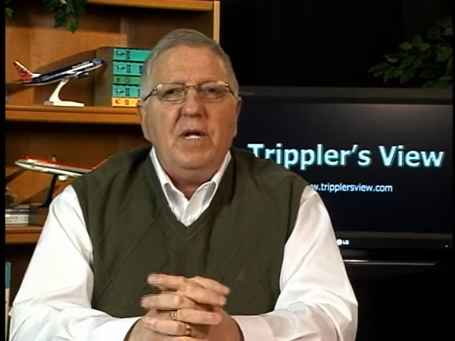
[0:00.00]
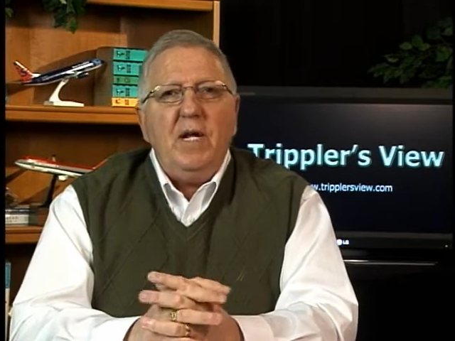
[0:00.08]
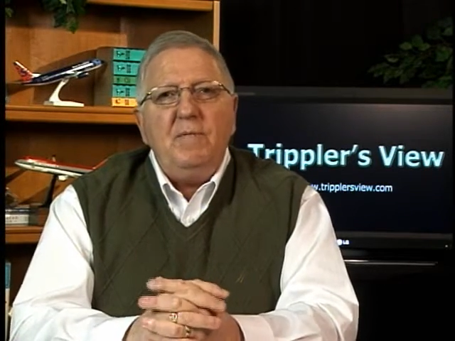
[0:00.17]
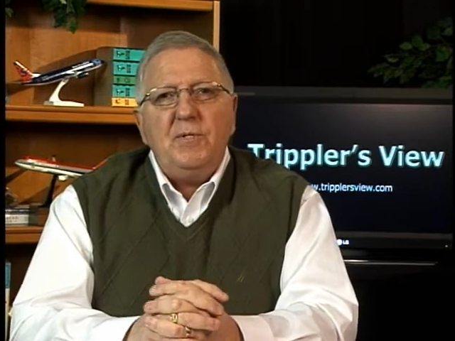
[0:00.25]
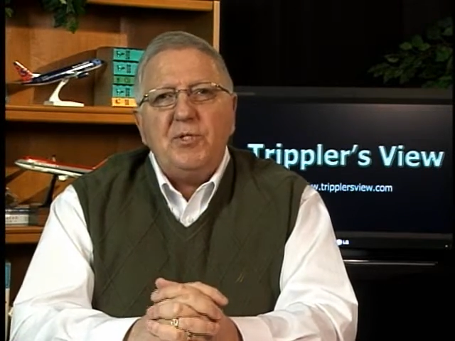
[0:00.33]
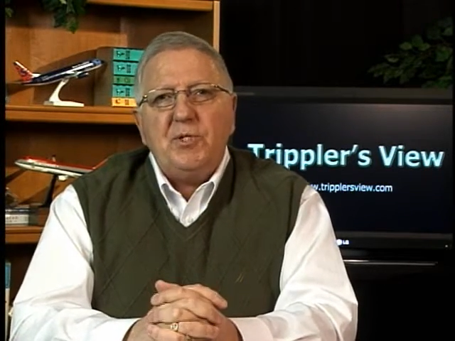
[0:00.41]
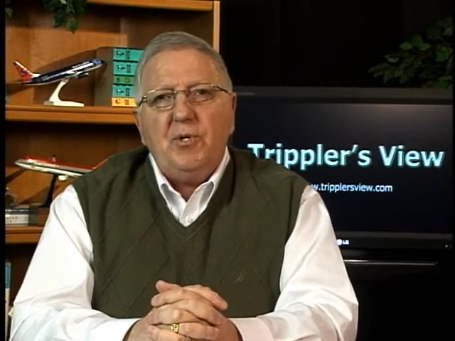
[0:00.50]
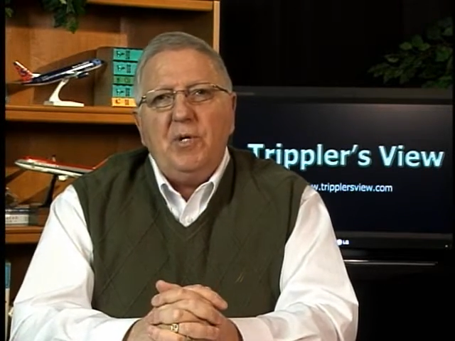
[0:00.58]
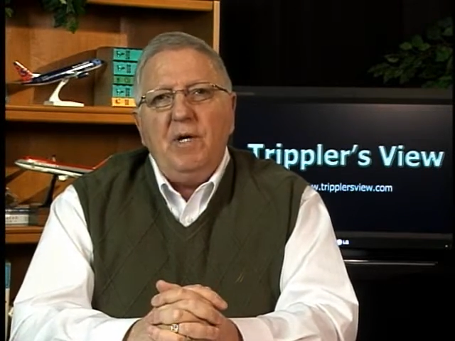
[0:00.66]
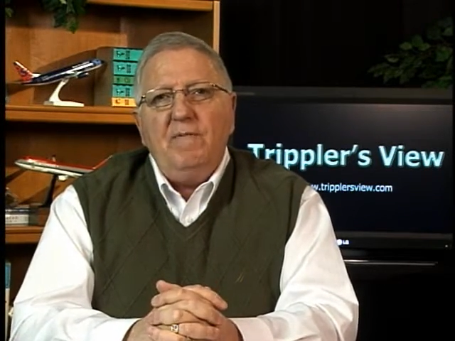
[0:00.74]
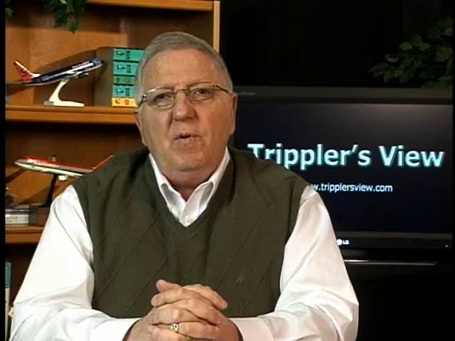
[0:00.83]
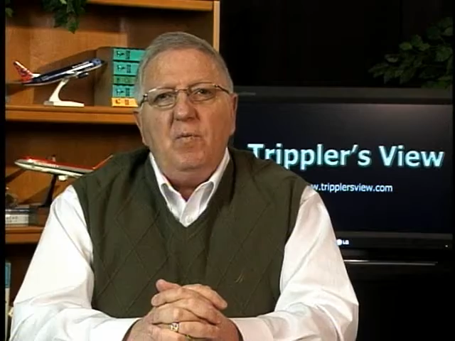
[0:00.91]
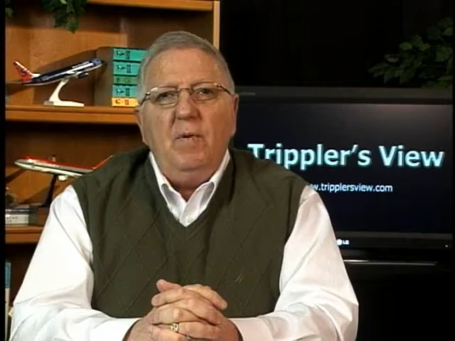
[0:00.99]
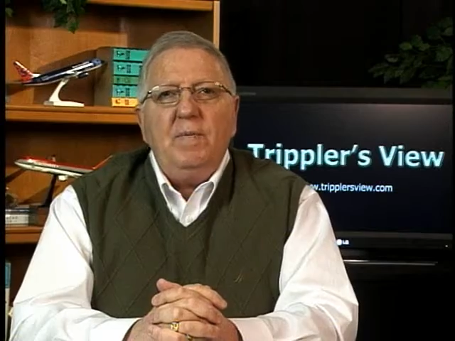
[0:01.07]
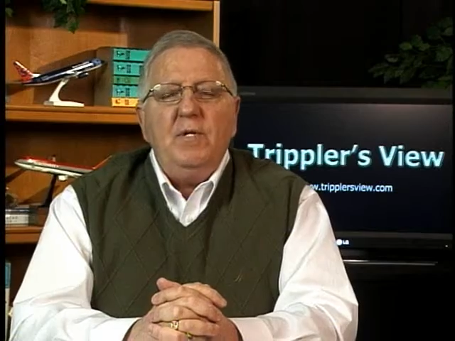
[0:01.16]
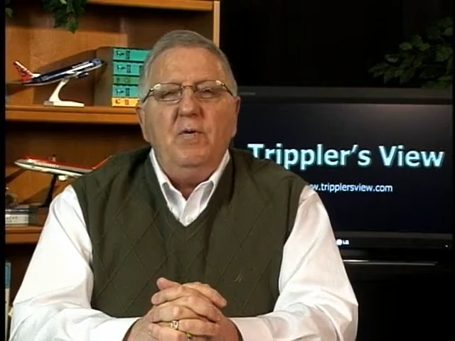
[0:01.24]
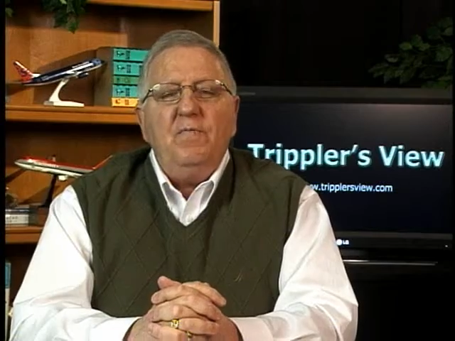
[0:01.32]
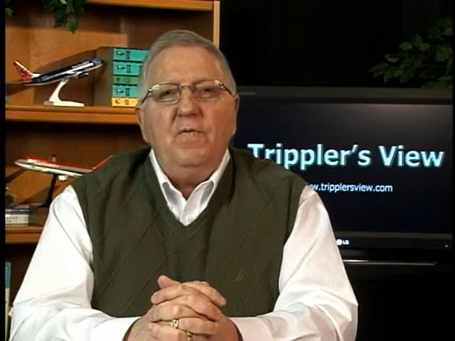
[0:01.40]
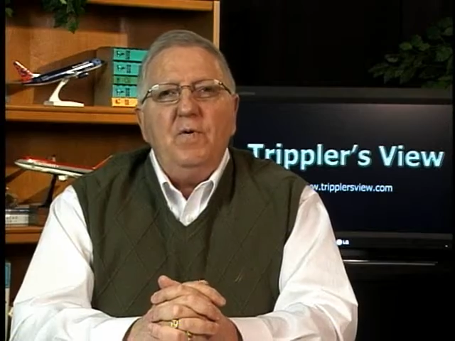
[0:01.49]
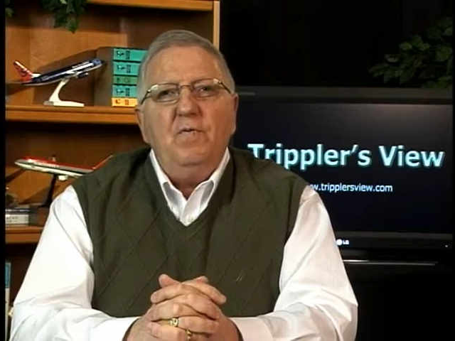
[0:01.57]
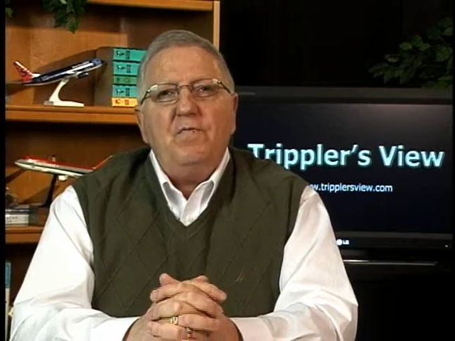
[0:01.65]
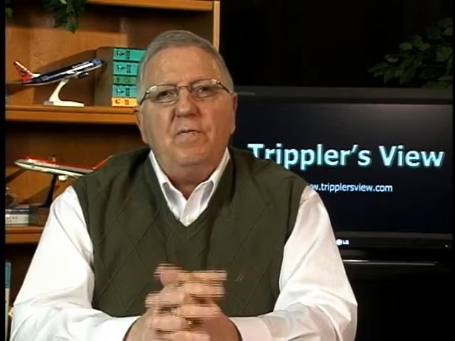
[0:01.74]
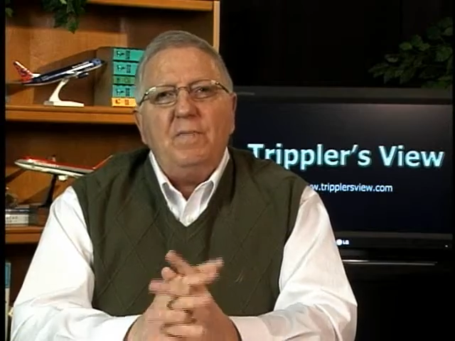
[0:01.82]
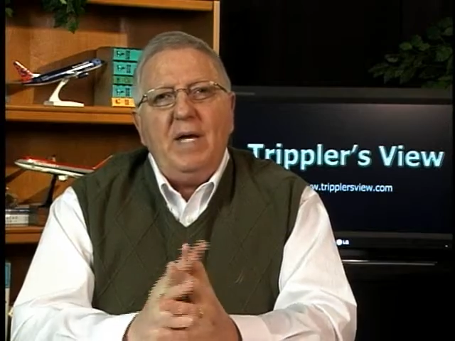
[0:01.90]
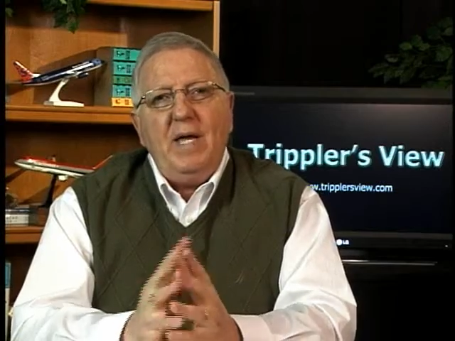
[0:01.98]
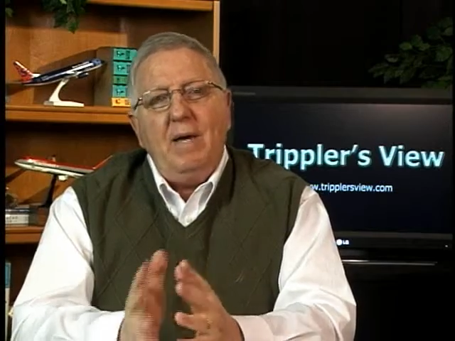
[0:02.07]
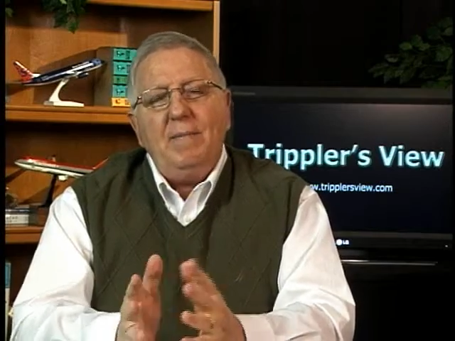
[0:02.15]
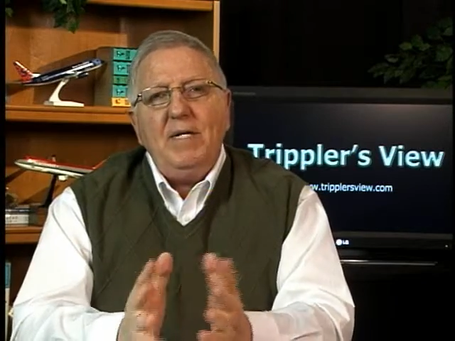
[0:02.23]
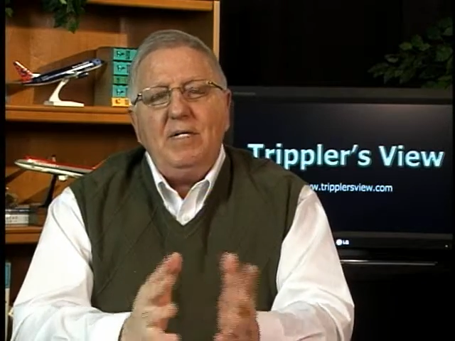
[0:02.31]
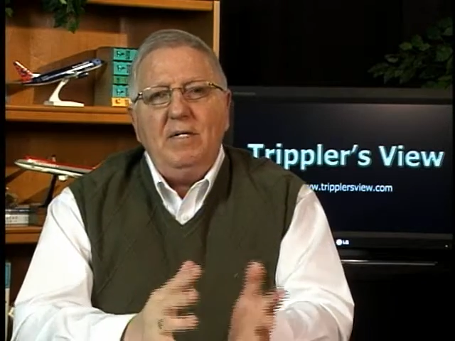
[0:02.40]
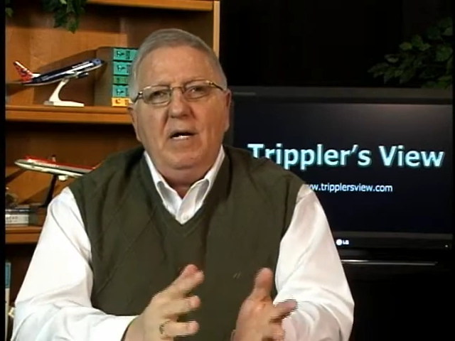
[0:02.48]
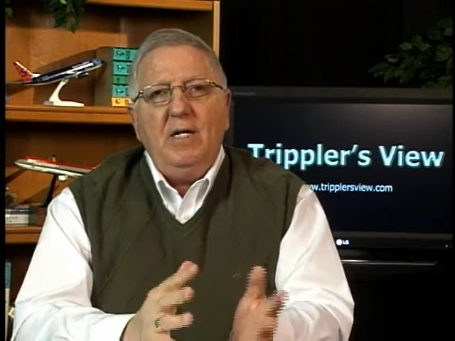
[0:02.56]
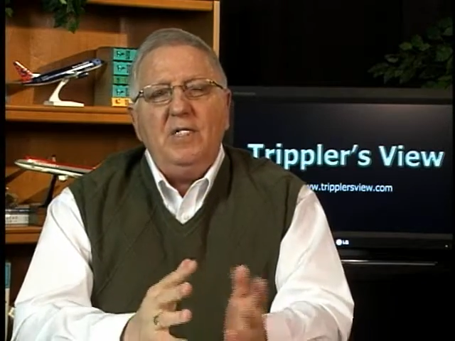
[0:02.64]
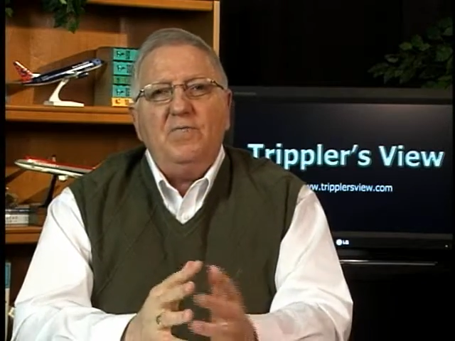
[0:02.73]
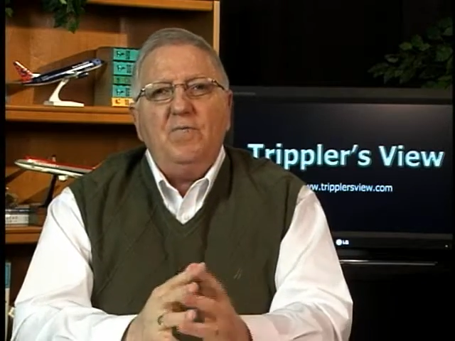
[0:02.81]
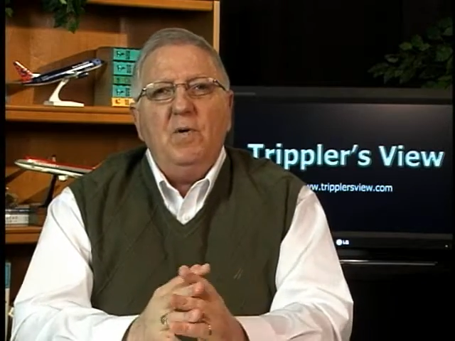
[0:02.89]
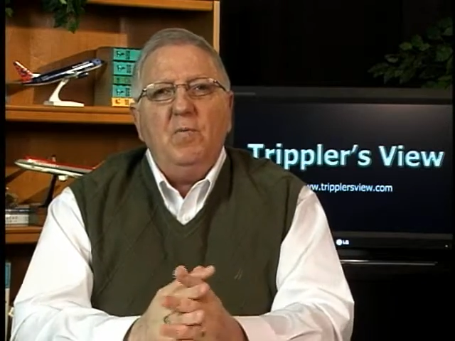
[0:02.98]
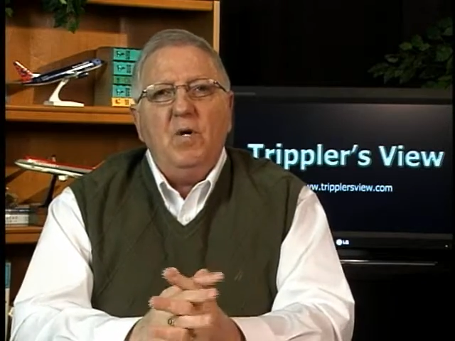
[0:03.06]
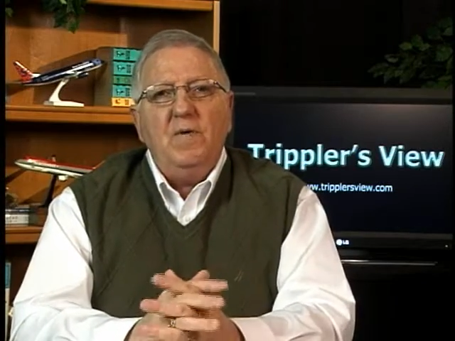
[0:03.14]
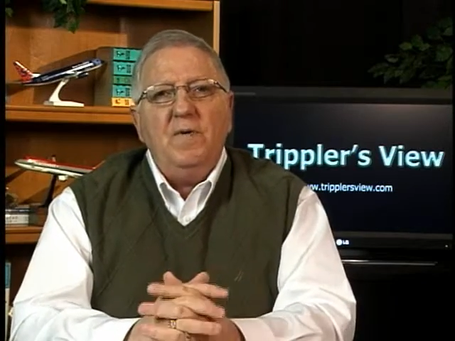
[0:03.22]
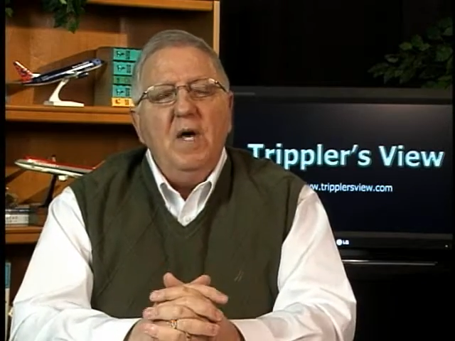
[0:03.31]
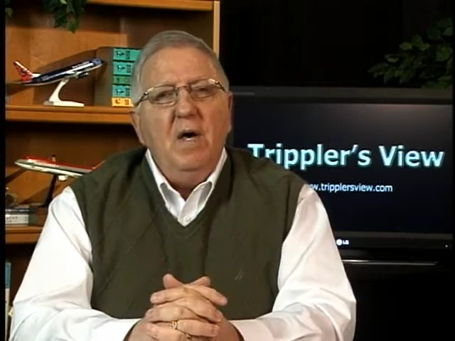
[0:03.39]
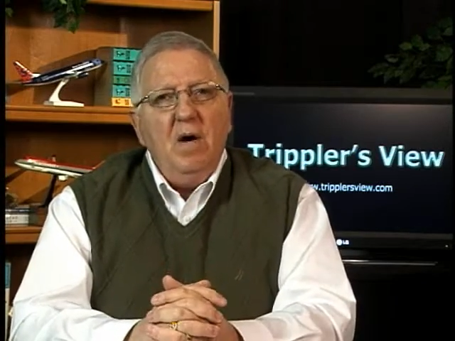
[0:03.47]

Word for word: relayed the story of a woman who flew from Miami to Dallas Fort Worth